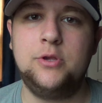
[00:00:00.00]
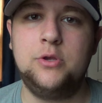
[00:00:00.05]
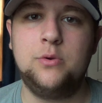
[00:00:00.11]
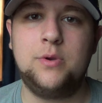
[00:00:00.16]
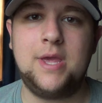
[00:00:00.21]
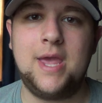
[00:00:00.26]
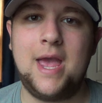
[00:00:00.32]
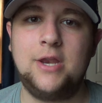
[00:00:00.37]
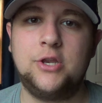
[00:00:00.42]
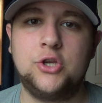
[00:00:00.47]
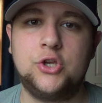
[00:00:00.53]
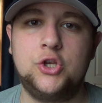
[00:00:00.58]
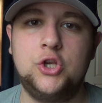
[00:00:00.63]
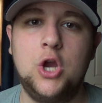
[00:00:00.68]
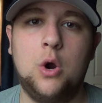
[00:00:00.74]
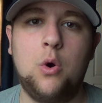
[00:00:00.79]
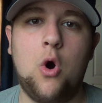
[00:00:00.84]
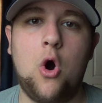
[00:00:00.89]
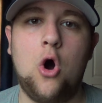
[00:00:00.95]
You can't just
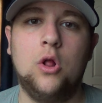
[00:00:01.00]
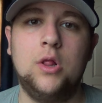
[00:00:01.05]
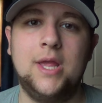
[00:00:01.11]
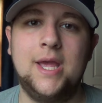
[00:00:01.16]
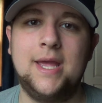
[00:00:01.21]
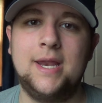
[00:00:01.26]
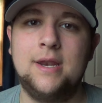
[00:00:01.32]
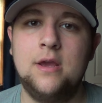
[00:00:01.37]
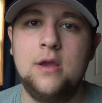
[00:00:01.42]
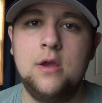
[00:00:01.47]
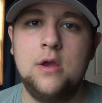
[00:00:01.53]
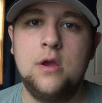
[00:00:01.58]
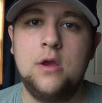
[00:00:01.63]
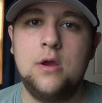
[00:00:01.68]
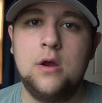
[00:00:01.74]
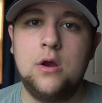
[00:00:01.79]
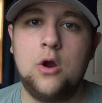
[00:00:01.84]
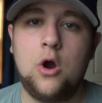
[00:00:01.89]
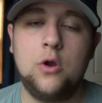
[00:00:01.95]
go all in,
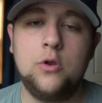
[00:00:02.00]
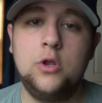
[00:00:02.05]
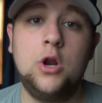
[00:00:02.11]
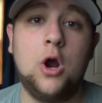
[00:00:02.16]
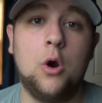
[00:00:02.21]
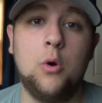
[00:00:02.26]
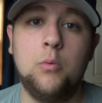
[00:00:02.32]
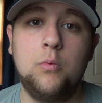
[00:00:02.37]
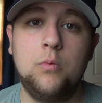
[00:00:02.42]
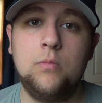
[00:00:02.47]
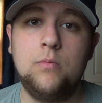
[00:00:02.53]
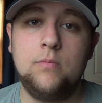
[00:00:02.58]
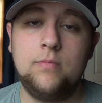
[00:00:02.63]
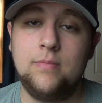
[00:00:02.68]
you know,